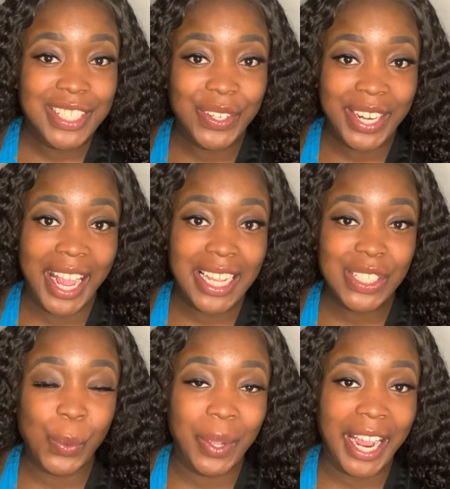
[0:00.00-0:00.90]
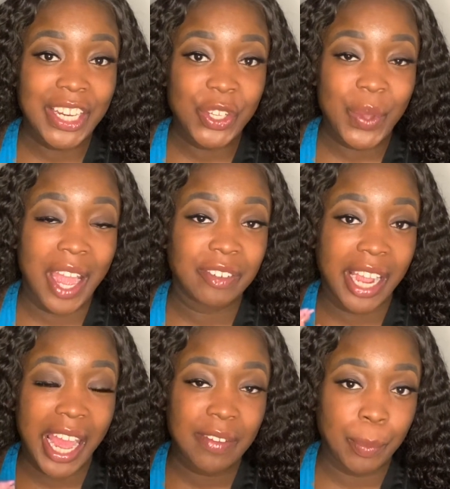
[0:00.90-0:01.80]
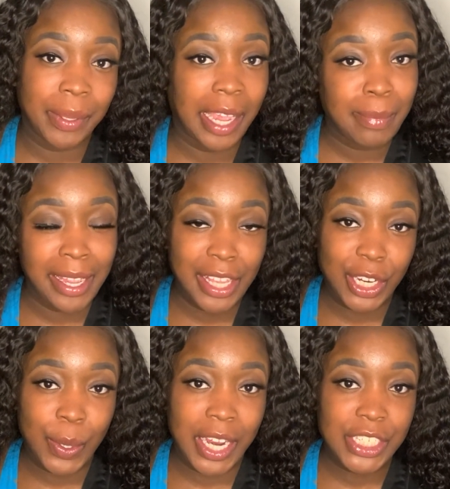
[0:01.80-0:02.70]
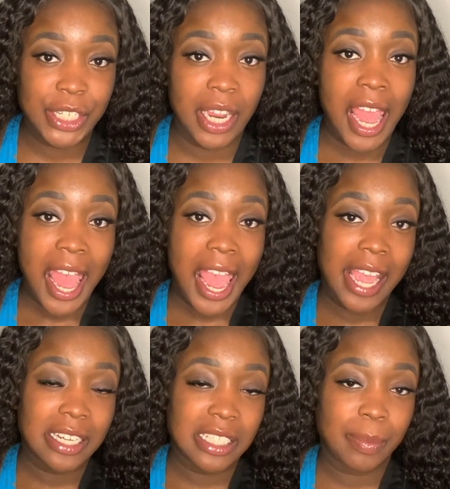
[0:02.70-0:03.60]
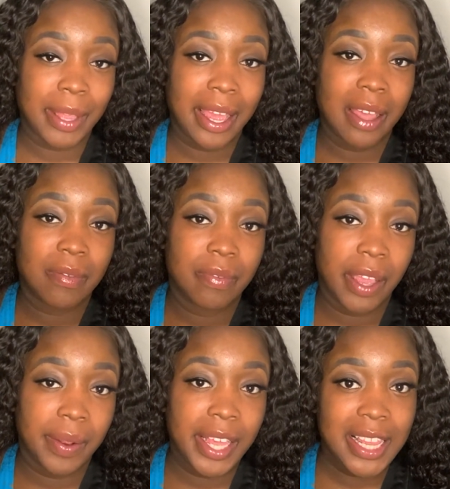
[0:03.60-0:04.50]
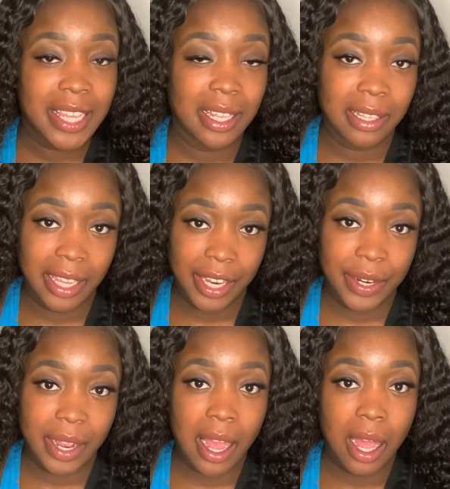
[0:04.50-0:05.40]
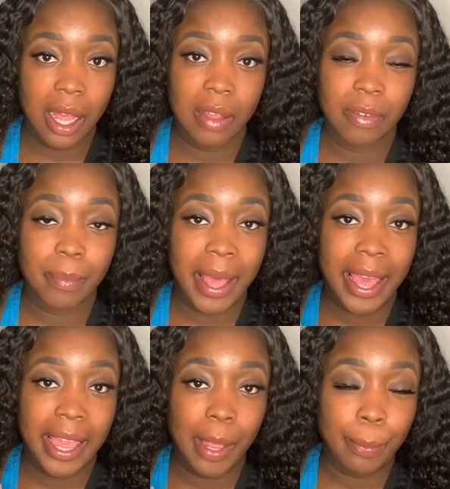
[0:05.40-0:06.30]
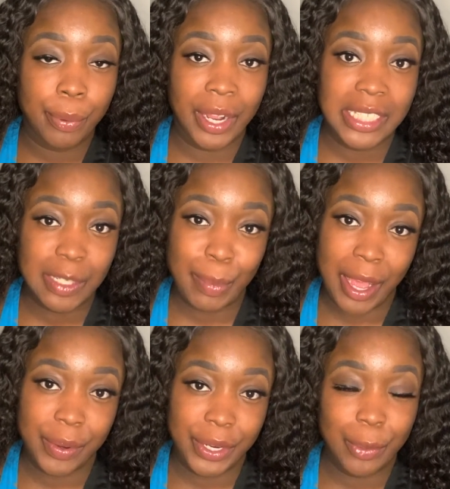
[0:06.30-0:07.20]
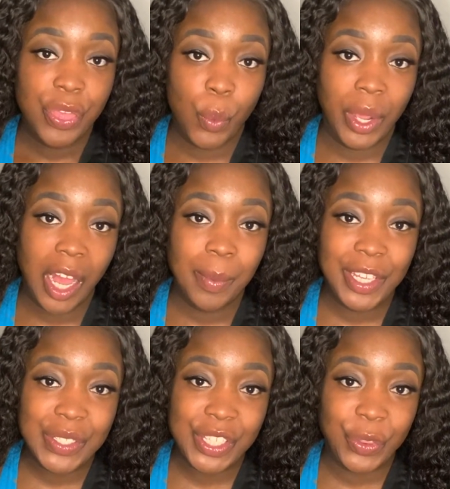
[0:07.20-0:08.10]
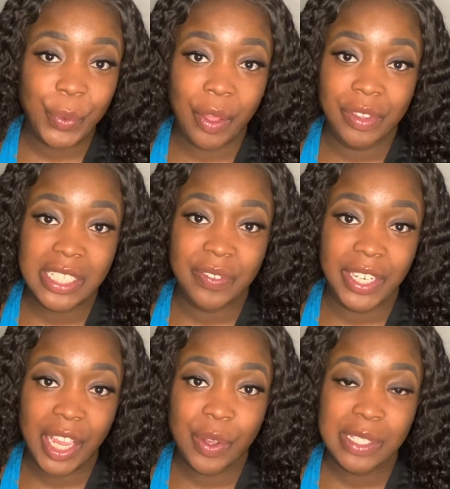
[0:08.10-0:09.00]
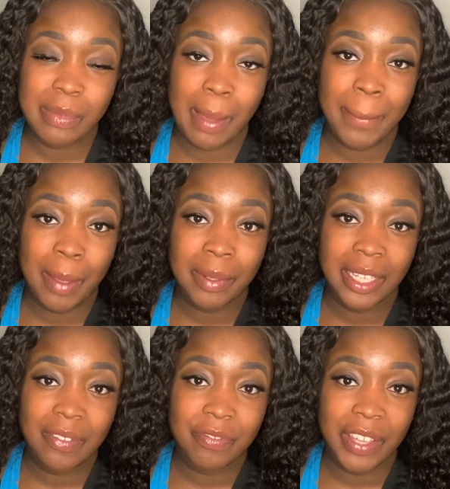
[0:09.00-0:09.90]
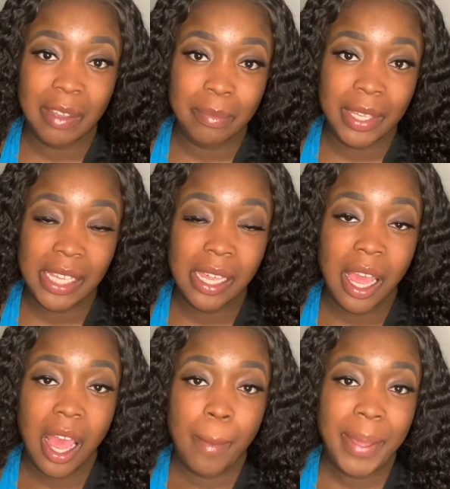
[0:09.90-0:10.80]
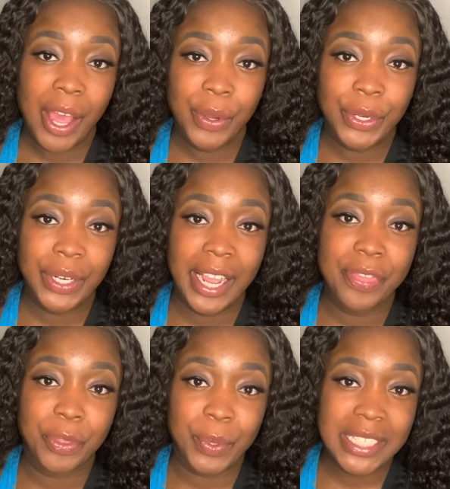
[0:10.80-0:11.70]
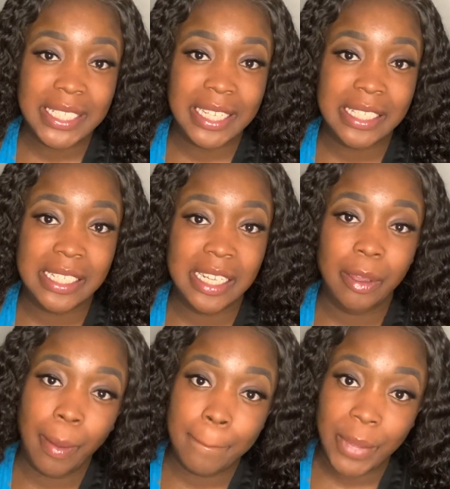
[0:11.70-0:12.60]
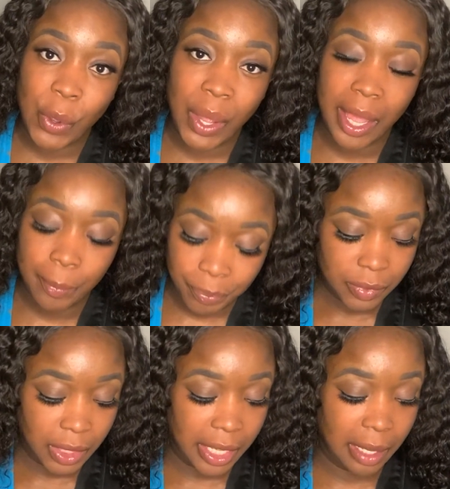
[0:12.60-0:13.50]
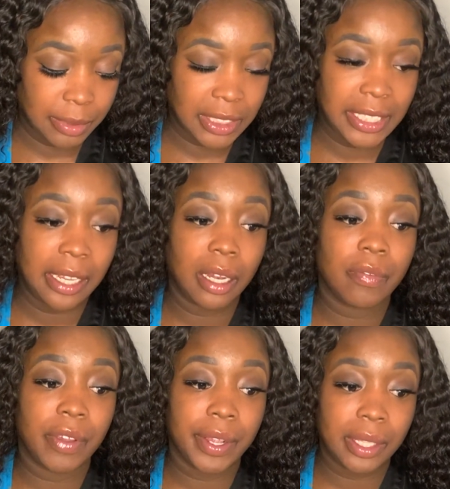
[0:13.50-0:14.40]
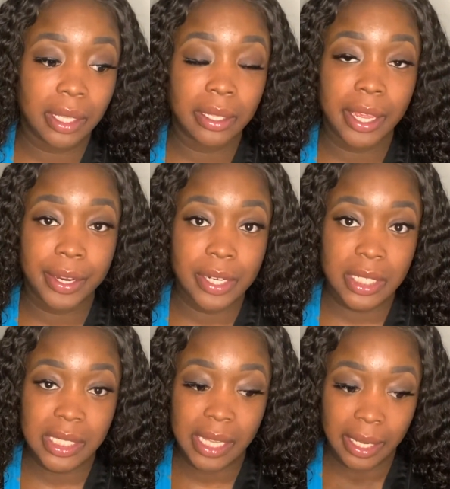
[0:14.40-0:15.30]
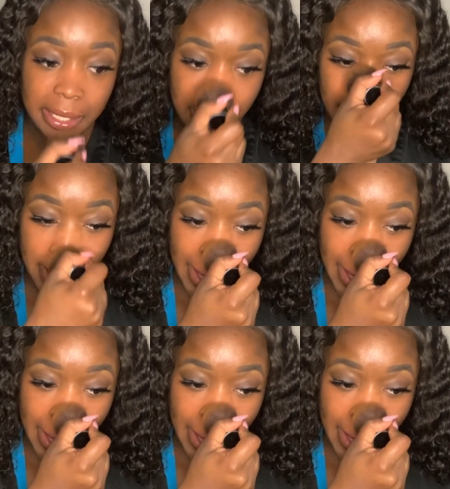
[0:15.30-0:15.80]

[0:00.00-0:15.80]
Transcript: So next, what I do after I have applied my color corrector, I just apply a very thin layer of my pressed powder. The one I'll be using throughout this video is my Maybelline Fit Me powder in 360 Mocha. And I'm just taking a very thin layer and just setting that.